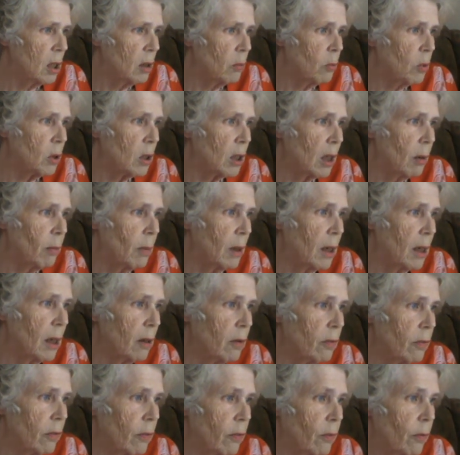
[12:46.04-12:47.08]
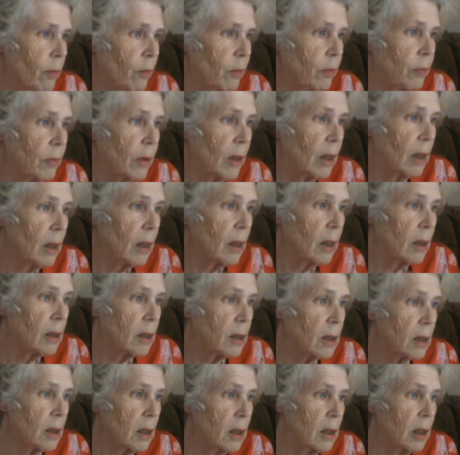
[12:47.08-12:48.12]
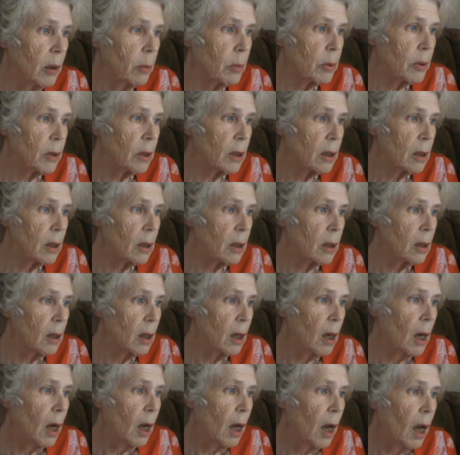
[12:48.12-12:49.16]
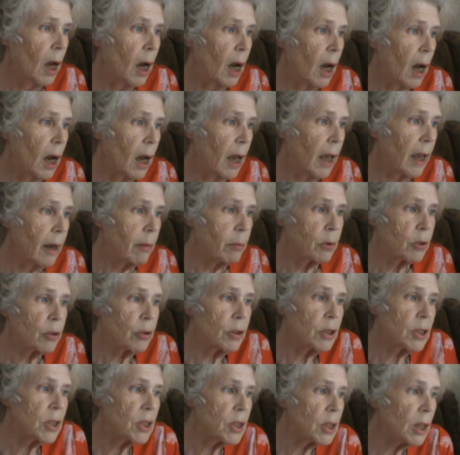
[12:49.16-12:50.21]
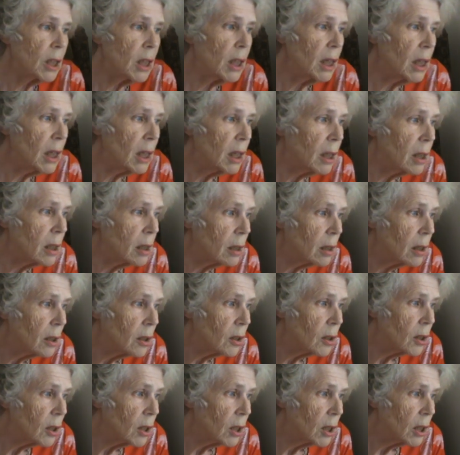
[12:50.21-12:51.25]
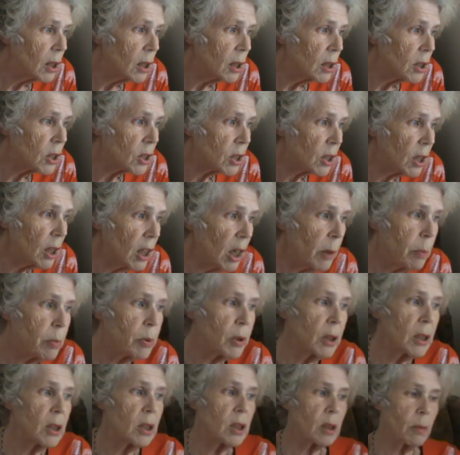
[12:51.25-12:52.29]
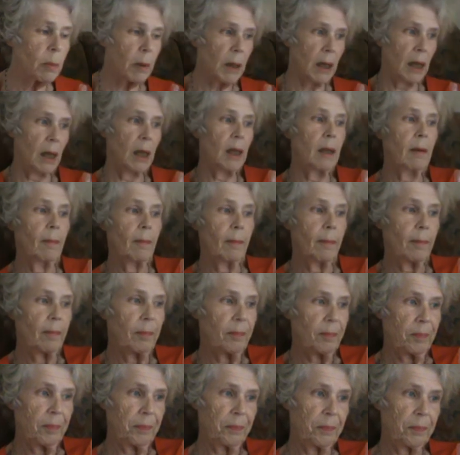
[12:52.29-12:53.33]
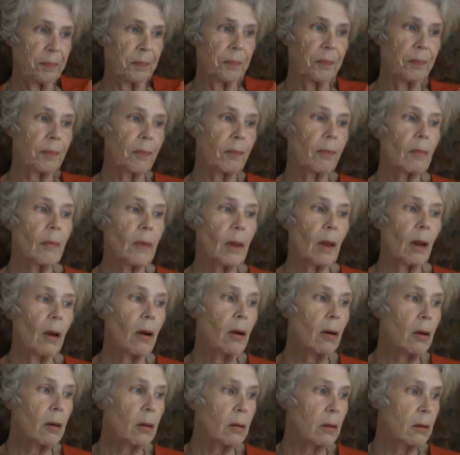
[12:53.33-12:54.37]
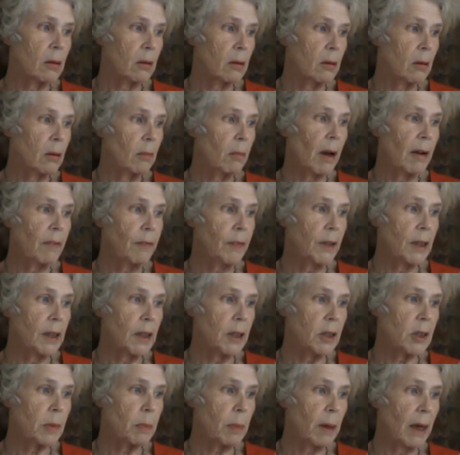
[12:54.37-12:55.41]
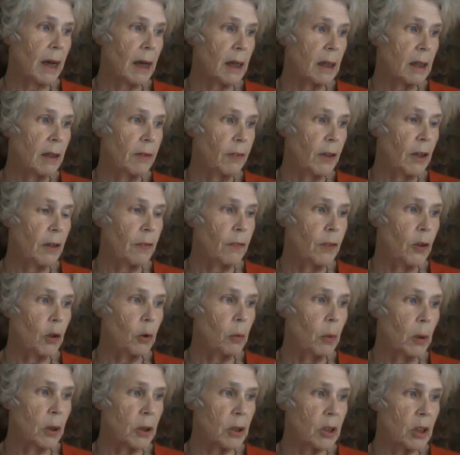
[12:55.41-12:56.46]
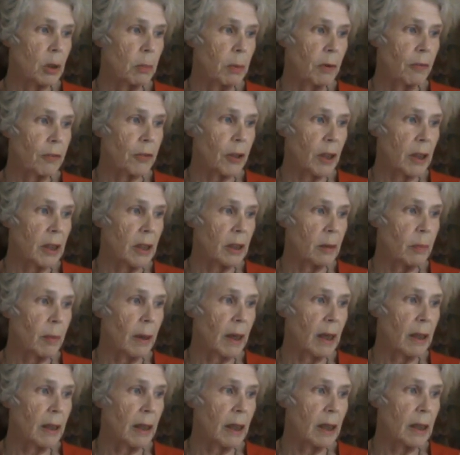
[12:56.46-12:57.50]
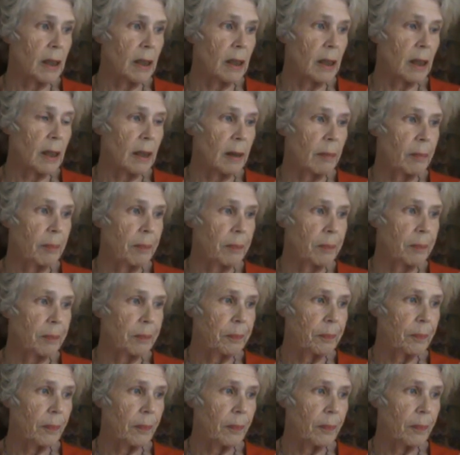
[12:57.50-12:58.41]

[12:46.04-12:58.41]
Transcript: what am I on? Skinny Brit. I am Christine Skinny Brit to be on My Fitness Pal. If you want to befriend me, then